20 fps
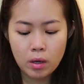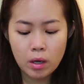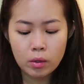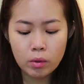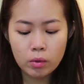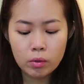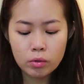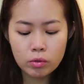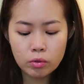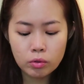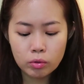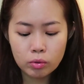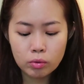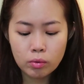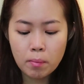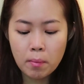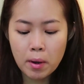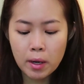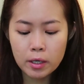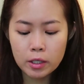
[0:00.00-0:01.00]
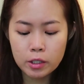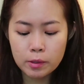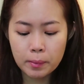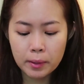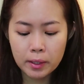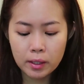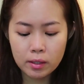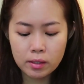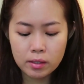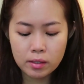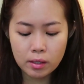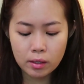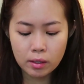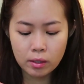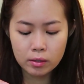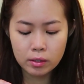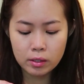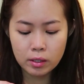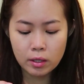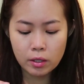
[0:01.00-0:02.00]
I don't use too much because the
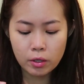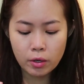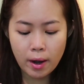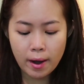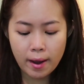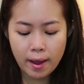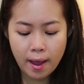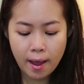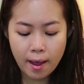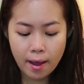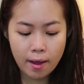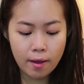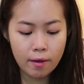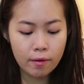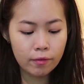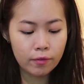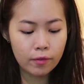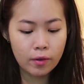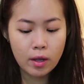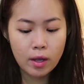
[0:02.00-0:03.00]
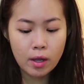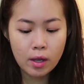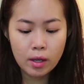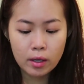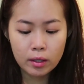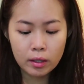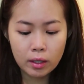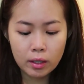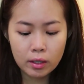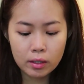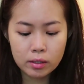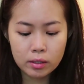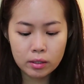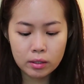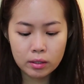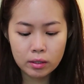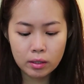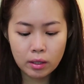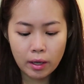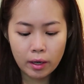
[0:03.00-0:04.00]
concealer I have
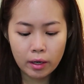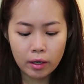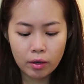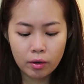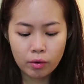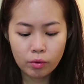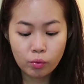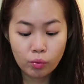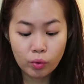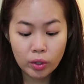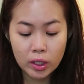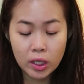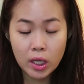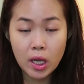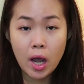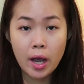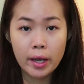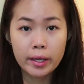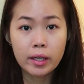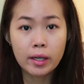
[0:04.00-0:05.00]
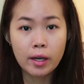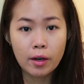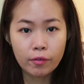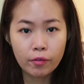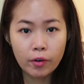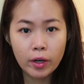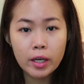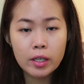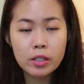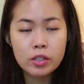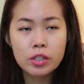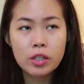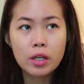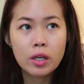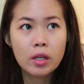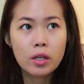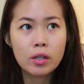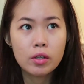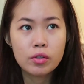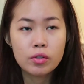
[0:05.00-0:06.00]
is like really high in coverage,
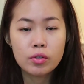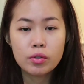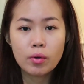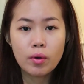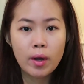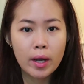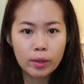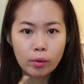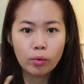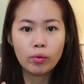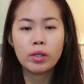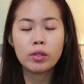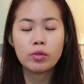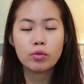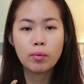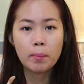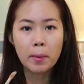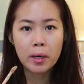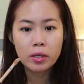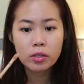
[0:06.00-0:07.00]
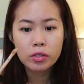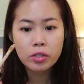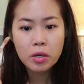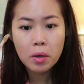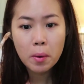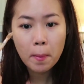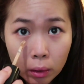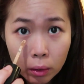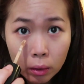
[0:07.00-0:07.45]
so I don't need too much.